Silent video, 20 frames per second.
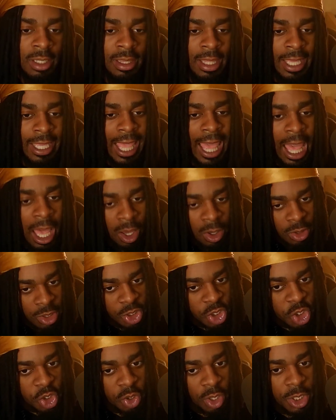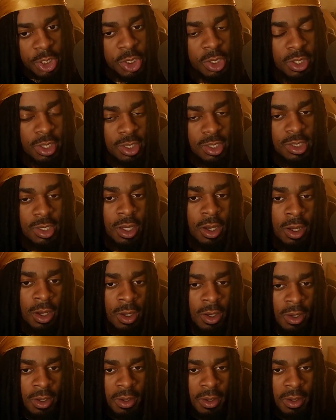like how to structure a song,